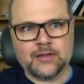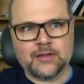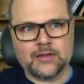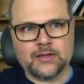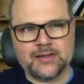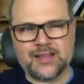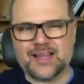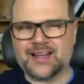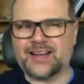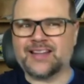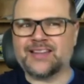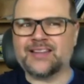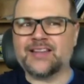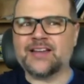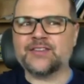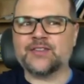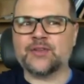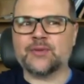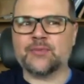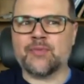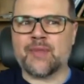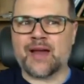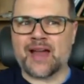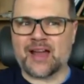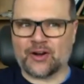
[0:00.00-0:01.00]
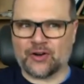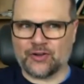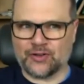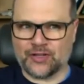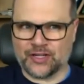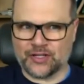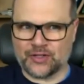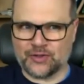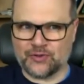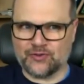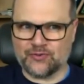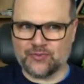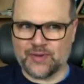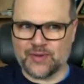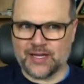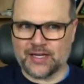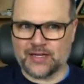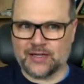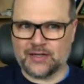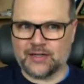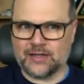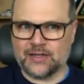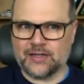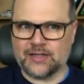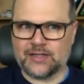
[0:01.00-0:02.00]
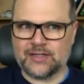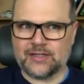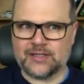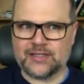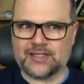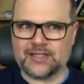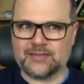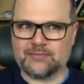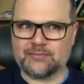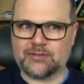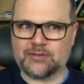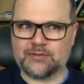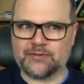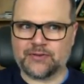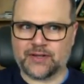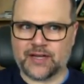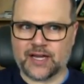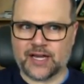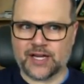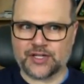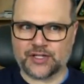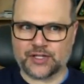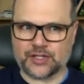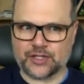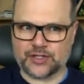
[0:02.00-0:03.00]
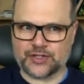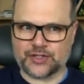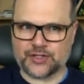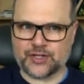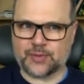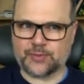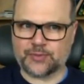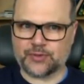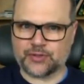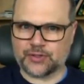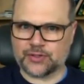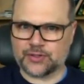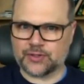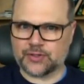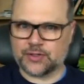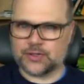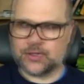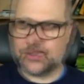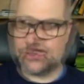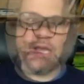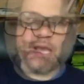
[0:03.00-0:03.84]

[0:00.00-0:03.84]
that it doesn't matter that you've made simplification assumptions.